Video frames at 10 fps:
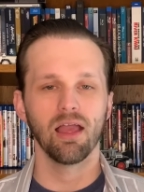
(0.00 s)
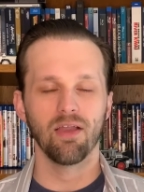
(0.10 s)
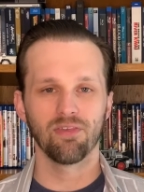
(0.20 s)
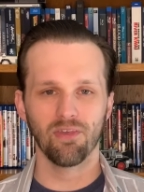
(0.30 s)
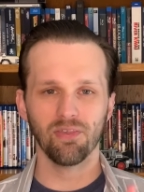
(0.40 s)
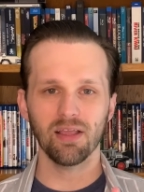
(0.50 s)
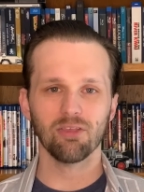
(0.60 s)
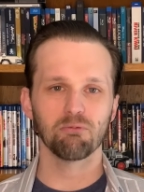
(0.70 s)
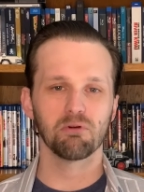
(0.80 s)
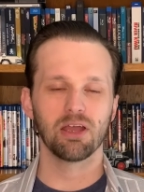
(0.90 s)
Is this the
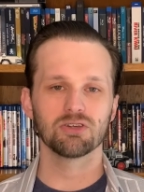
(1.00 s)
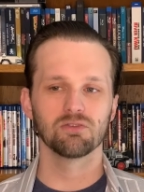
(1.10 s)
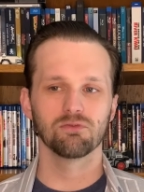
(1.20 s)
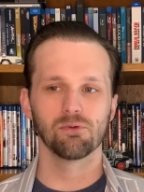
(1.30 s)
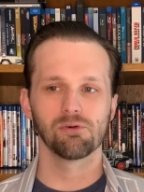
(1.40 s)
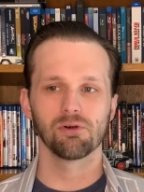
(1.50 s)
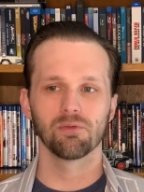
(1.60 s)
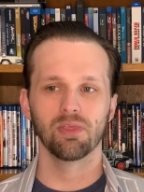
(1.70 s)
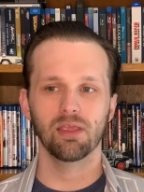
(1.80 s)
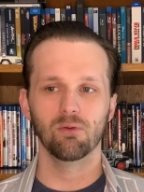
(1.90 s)
inspiration
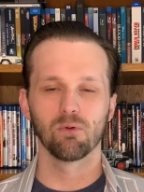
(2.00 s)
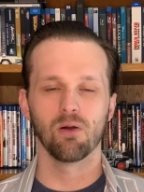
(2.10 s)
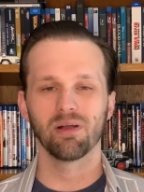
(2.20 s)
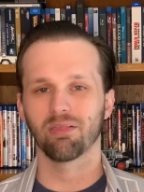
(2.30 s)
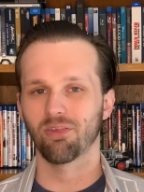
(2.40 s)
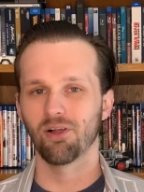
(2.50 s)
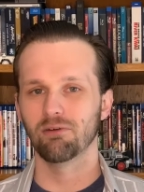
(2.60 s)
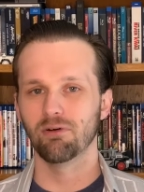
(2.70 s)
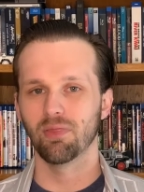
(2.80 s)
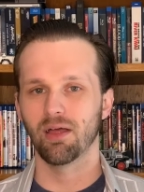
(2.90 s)
for the romance
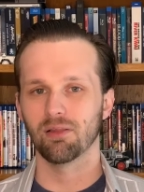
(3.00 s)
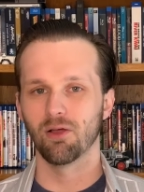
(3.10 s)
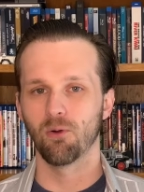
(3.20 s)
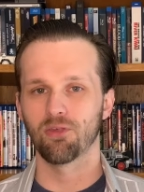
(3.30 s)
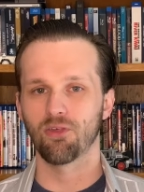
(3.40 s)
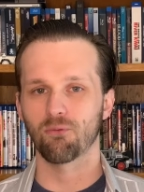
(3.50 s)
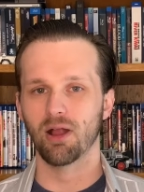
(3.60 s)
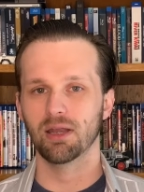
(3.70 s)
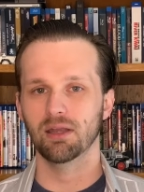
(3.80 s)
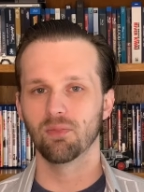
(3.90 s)
novel that Lois is
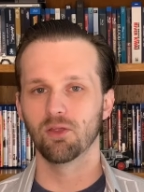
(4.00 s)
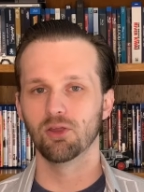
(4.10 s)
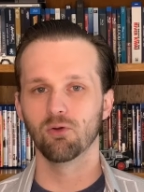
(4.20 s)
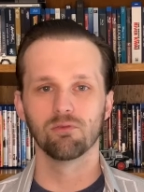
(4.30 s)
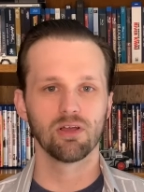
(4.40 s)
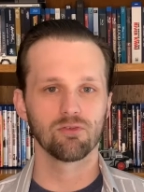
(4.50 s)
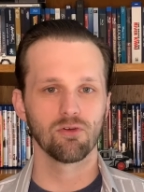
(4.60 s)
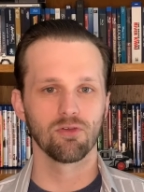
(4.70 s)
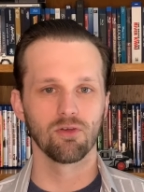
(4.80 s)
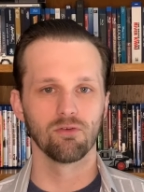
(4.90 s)
writing in The New
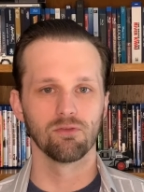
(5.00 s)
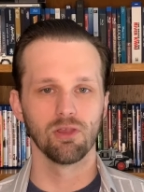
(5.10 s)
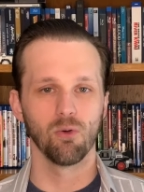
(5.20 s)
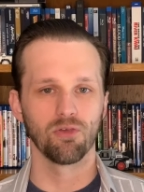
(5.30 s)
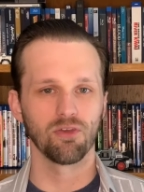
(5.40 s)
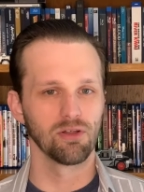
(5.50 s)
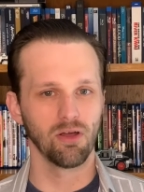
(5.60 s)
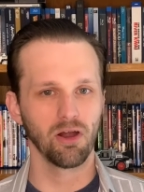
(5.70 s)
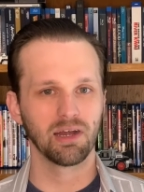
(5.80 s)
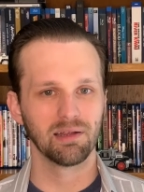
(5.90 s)
Adventures of Lois and
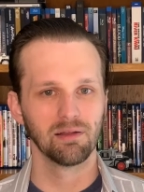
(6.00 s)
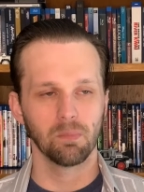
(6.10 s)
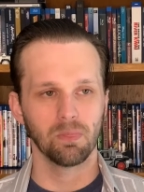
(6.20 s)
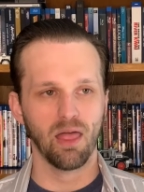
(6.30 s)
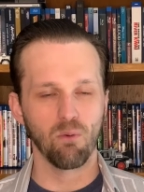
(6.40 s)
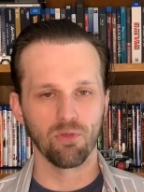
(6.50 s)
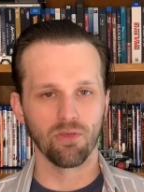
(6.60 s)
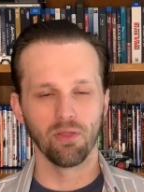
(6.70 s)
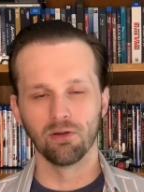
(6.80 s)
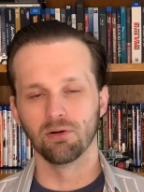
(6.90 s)
Clark? That was
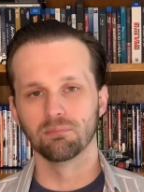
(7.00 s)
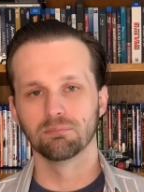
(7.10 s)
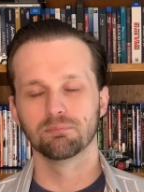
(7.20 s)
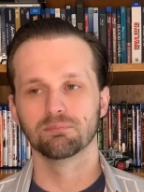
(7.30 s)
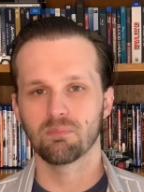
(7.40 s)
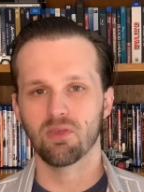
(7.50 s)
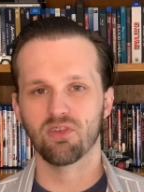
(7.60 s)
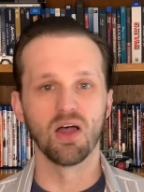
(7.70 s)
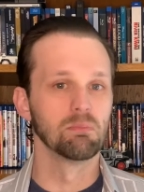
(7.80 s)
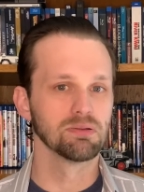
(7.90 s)
a little
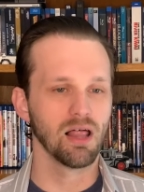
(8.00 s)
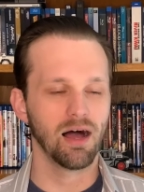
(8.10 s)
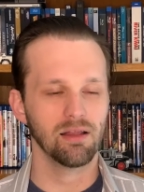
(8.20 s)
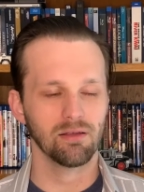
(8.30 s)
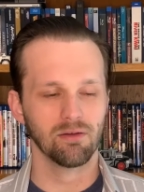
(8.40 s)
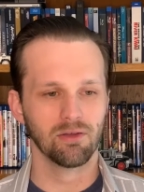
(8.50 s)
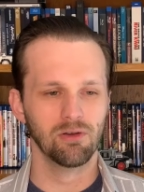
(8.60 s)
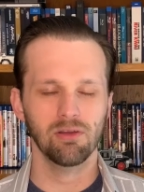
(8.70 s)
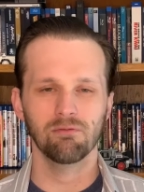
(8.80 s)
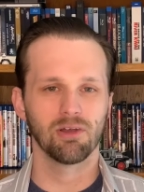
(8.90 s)
subplot.
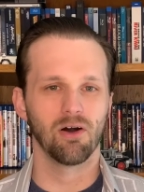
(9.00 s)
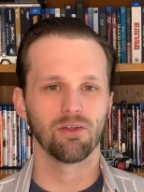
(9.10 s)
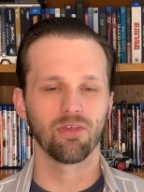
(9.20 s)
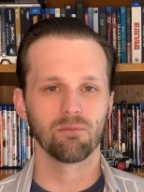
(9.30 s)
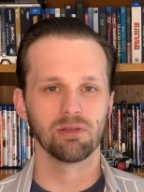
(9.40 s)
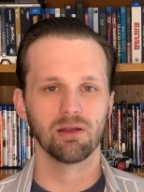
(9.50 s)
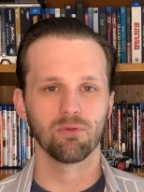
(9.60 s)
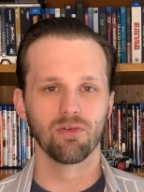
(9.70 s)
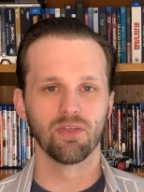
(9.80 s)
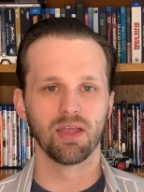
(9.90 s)
Could you even call it a subplot? It
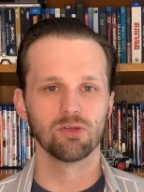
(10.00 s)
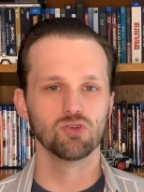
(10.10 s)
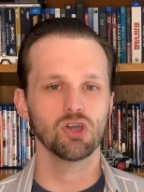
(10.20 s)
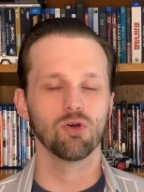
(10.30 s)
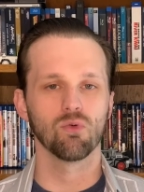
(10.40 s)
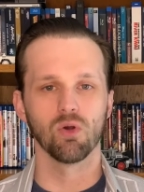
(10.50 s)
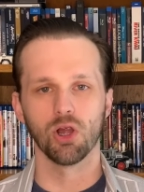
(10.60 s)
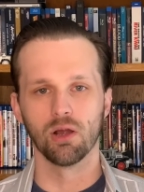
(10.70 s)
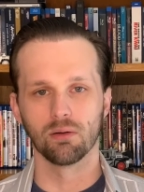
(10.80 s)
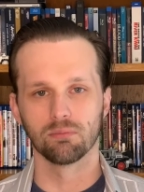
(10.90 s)
was just like a joke
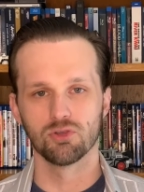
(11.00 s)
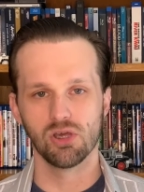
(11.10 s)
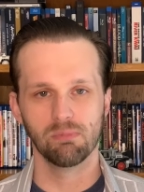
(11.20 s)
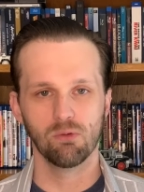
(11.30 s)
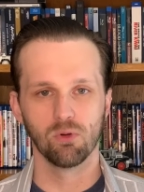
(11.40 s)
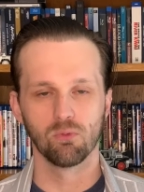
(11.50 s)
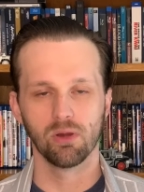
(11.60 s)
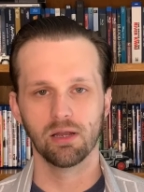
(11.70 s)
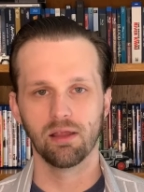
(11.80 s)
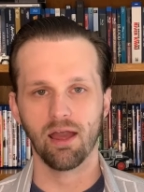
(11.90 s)
where Jimmy would
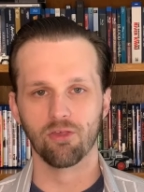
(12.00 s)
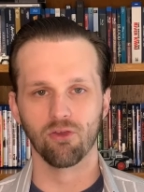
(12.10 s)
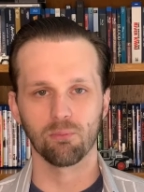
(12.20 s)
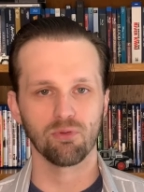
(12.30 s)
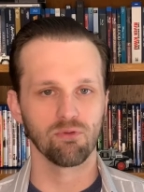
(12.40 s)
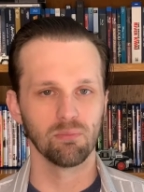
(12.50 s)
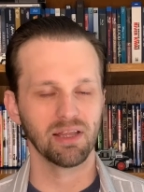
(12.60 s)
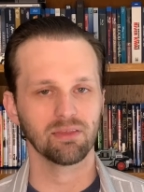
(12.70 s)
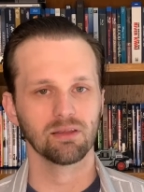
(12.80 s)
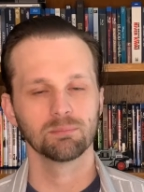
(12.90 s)
read excerpts from it.